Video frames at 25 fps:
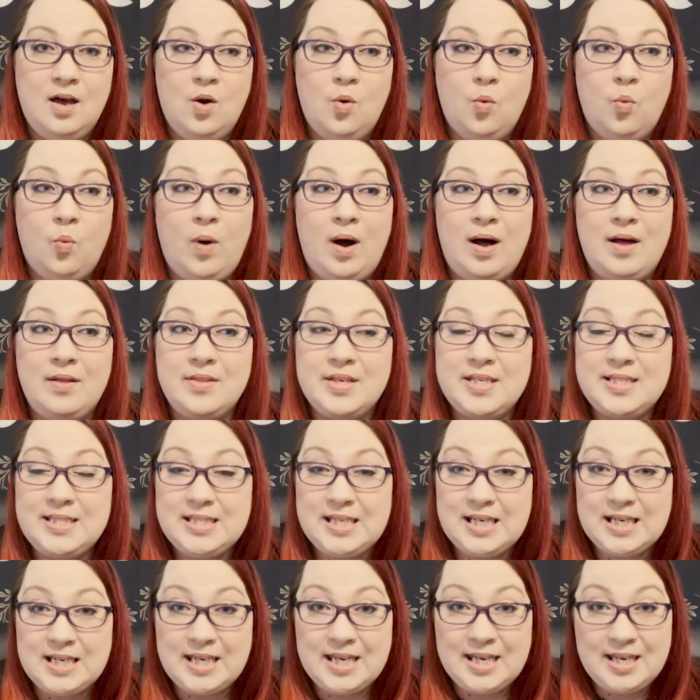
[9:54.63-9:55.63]
While this
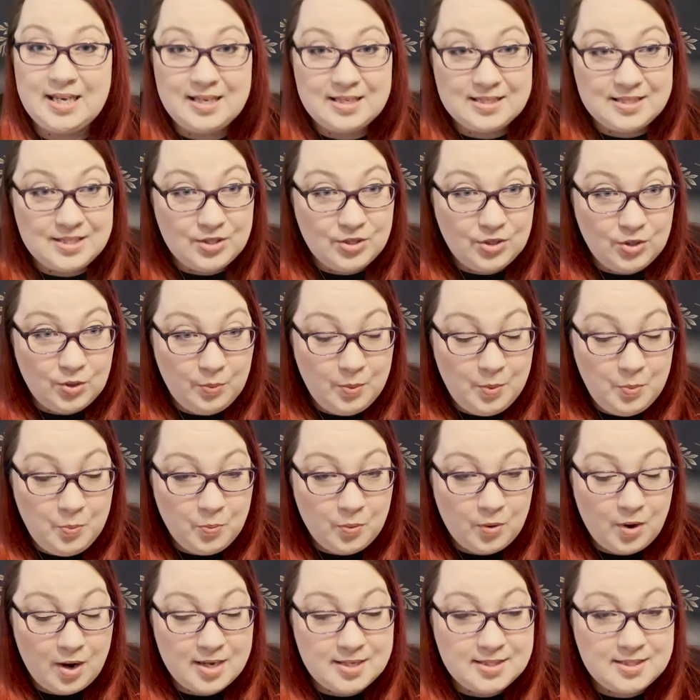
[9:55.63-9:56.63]
deck is a little bit
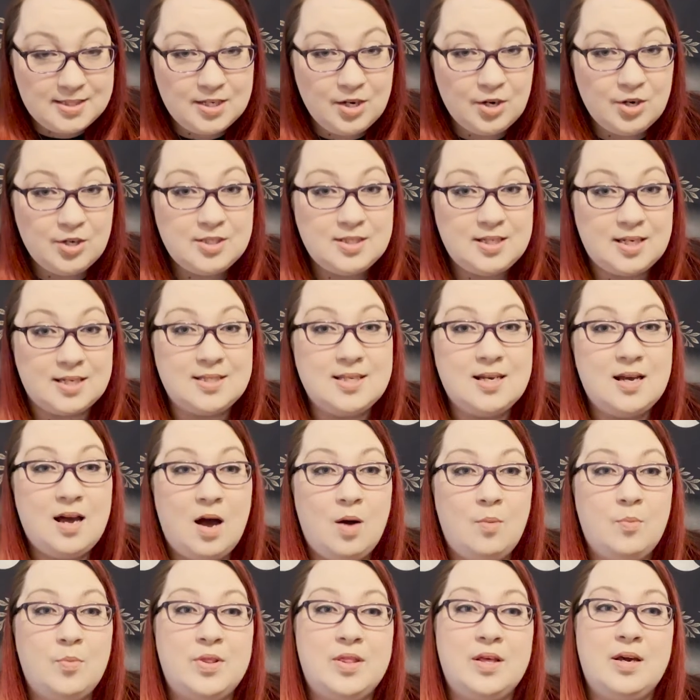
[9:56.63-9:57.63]
pricier and doesn't
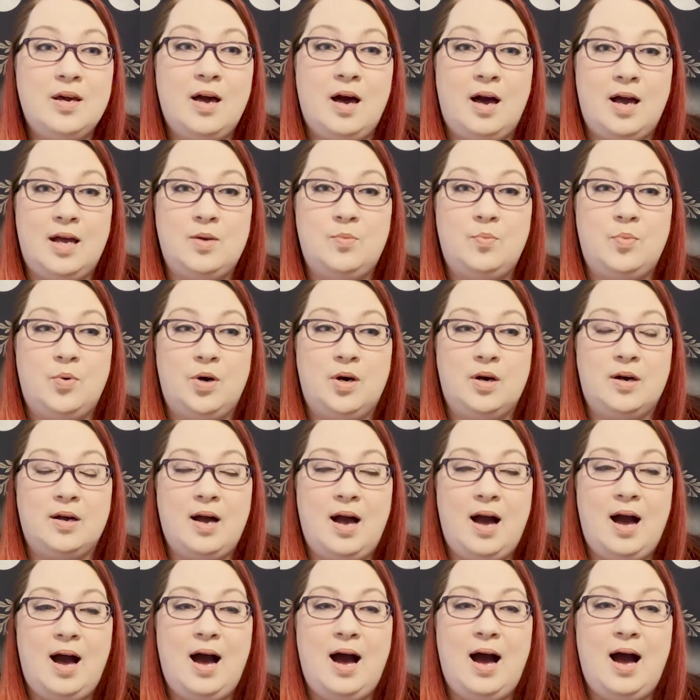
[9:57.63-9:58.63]
come with a guidebook,
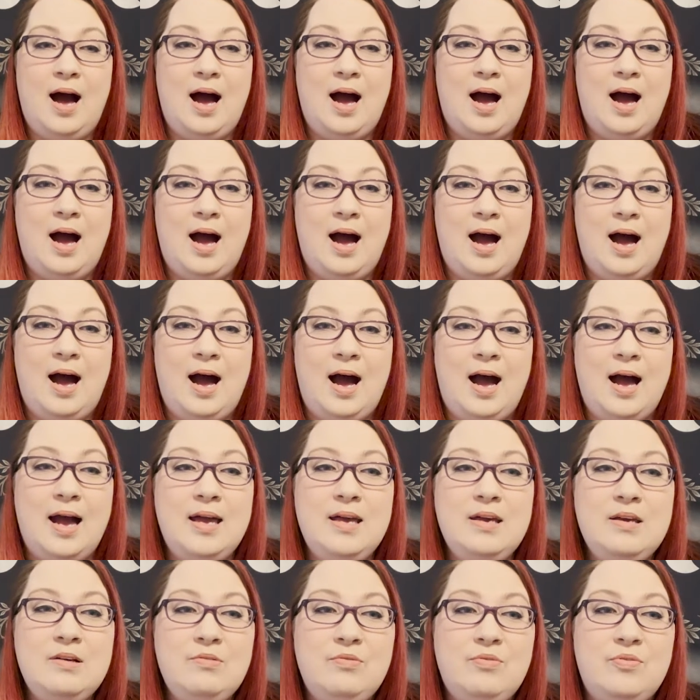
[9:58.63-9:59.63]

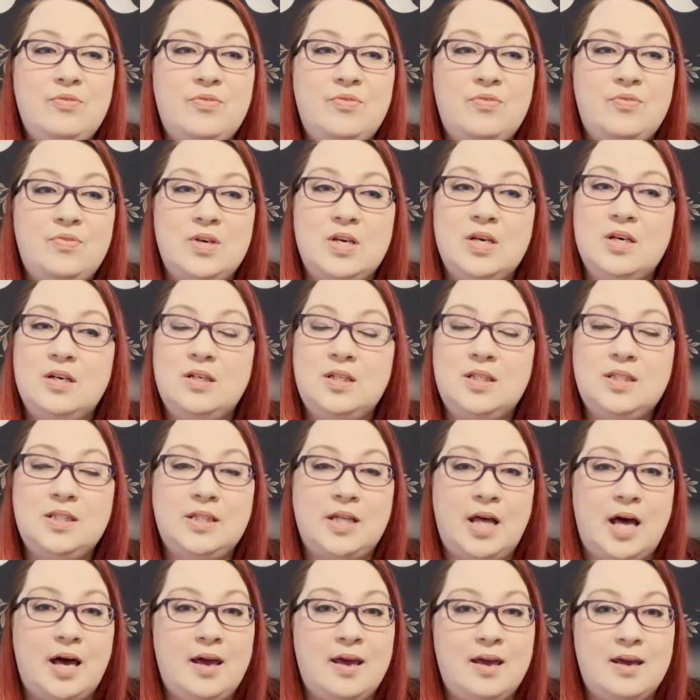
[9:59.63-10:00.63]
I feel
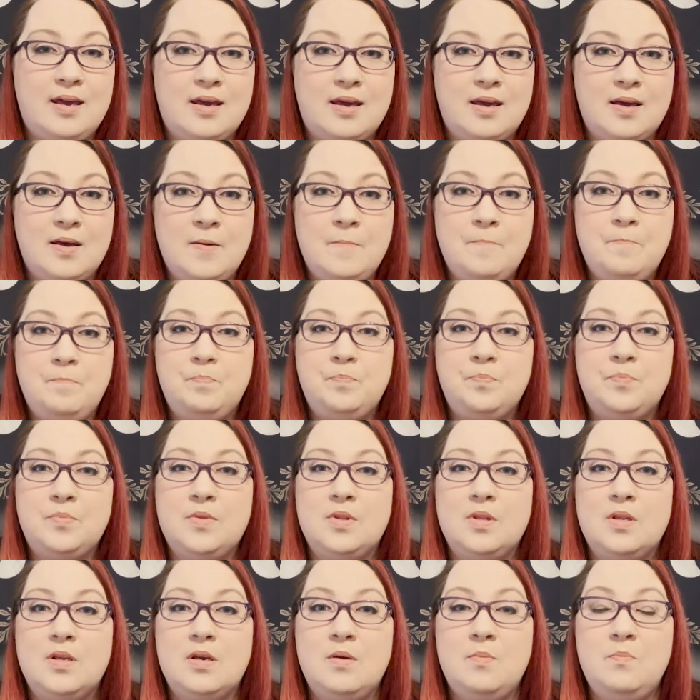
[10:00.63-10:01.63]
like
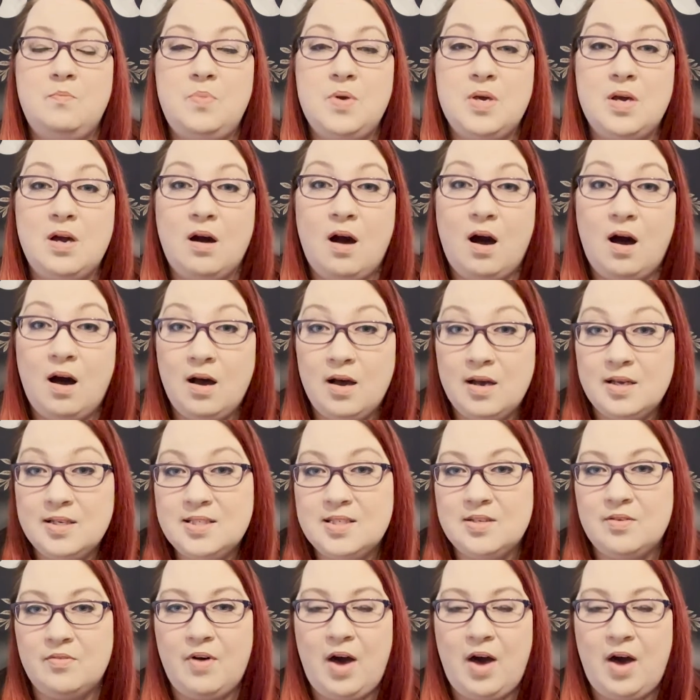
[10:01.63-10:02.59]
because of